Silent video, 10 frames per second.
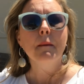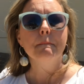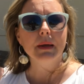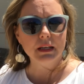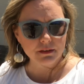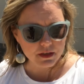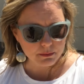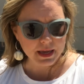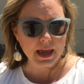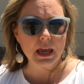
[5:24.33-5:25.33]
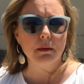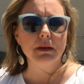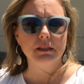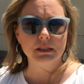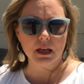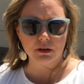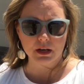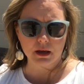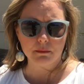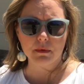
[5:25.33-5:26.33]
many of them came and settled
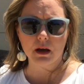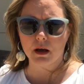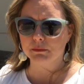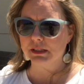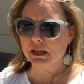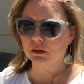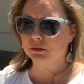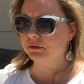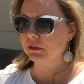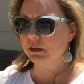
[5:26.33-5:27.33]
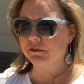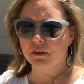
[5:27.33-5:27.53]
in